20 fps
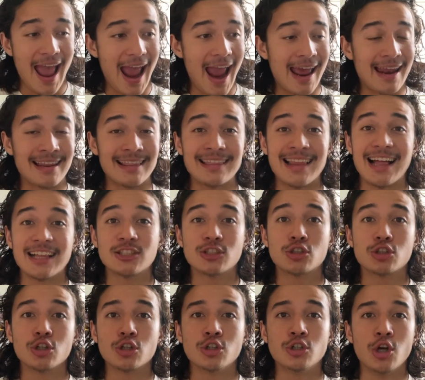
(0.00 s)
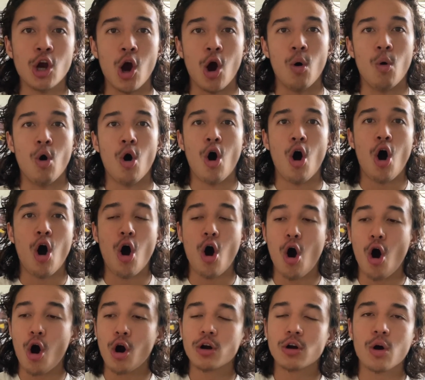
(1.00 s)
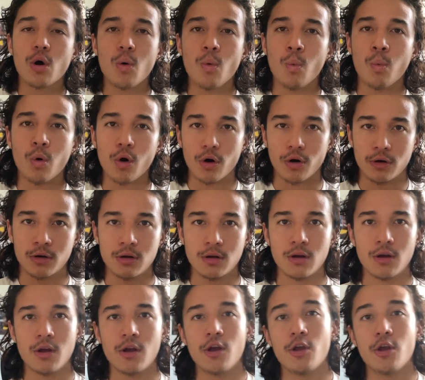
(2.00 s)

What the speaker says: and let's go. Hard work.